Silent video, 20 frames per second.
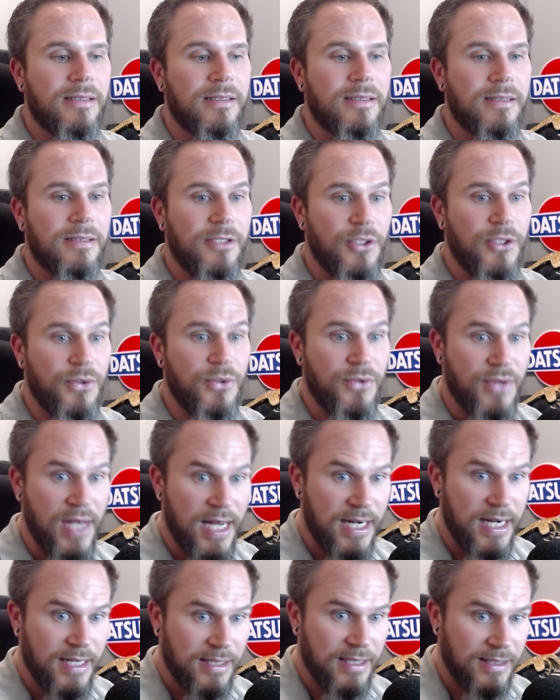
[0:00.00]
You
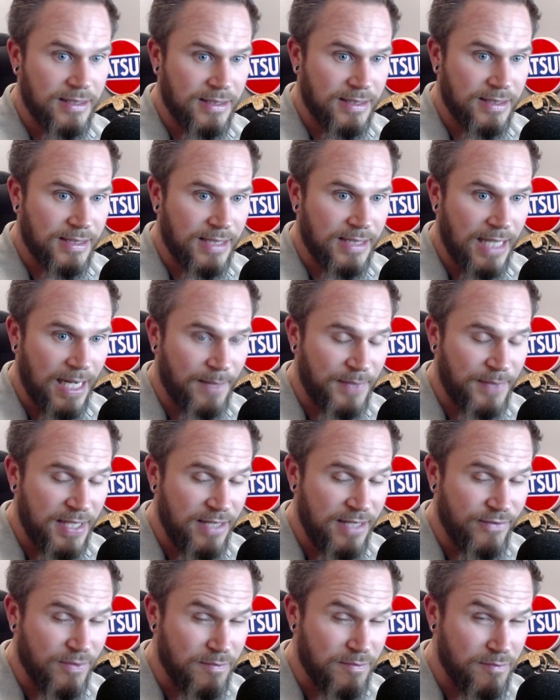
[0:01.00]
then tap
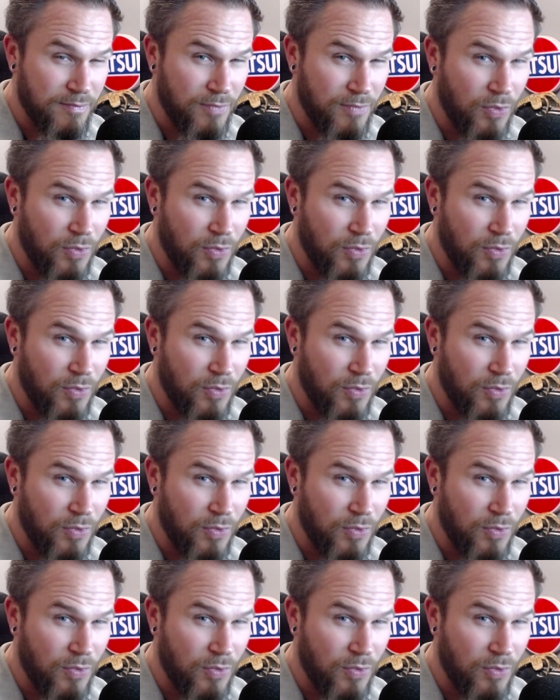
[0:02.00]
even